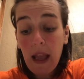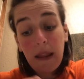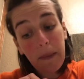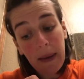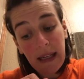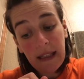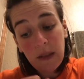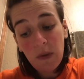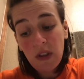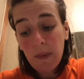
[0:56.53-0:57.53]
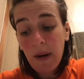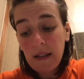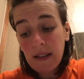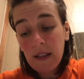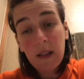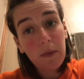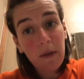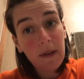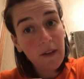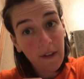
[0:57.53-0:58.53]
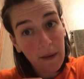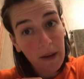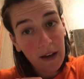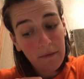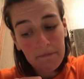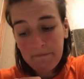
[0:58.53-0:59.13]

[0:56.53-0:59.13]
the penis, which deposits the sperm in the female,